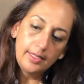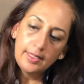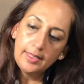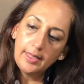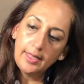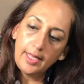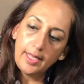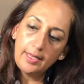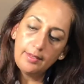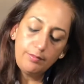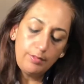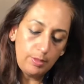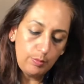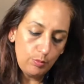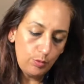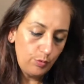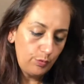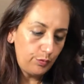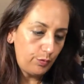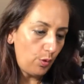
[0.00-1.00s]
Then we
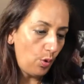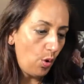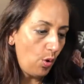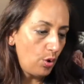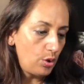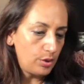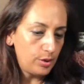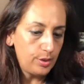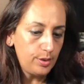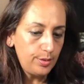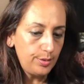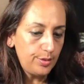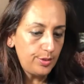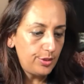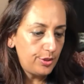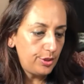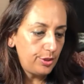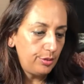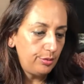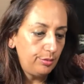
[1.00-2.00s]
move on
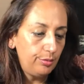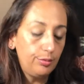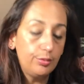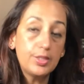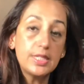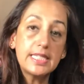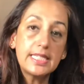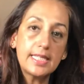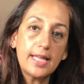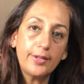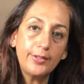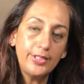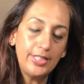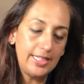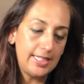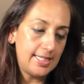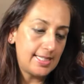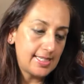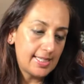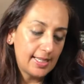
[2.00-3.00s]
to
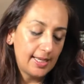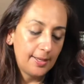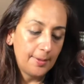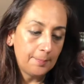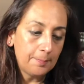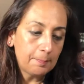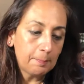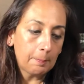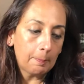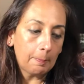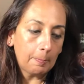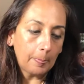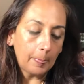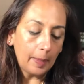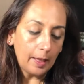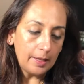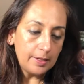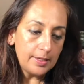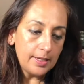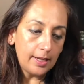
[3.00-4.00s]
Southeast.
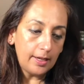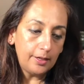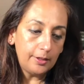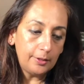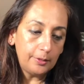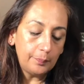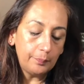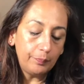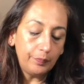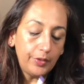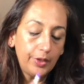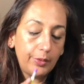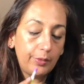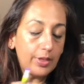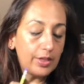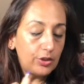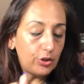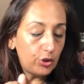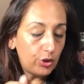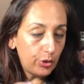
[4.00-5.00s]
Now, there are
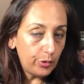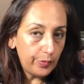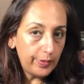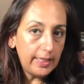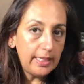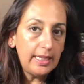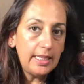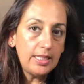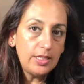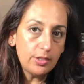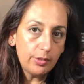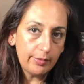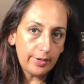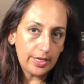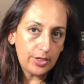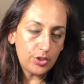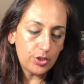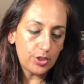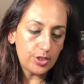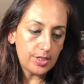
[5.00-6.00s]
3
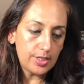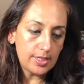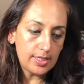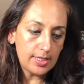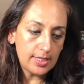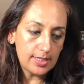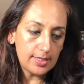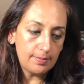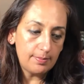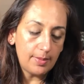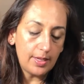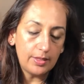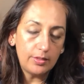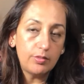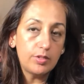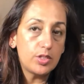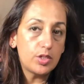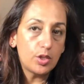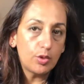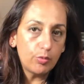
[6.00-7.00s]
directions this month
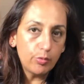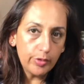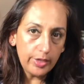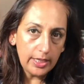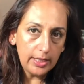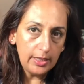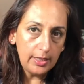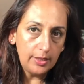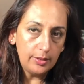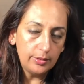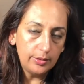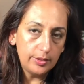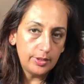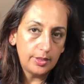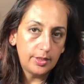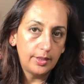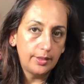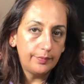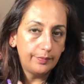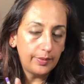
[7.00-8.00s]
which are really good.
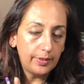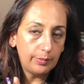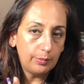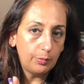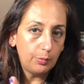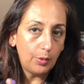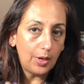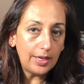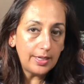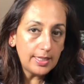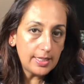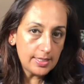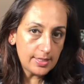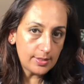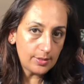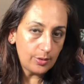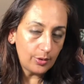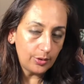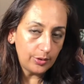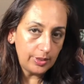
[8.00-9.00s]
One is
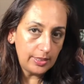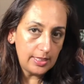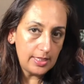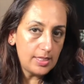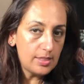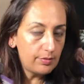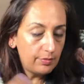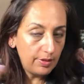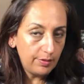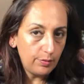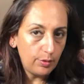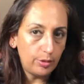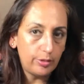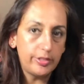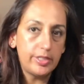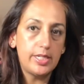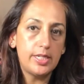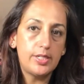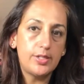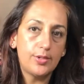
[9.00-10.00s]
Northeast. We've
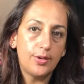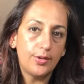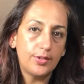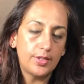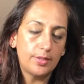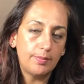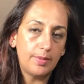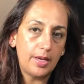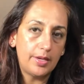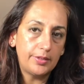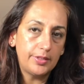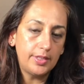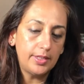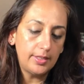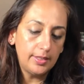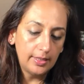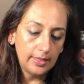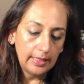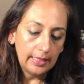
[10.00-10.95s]
already talked about it.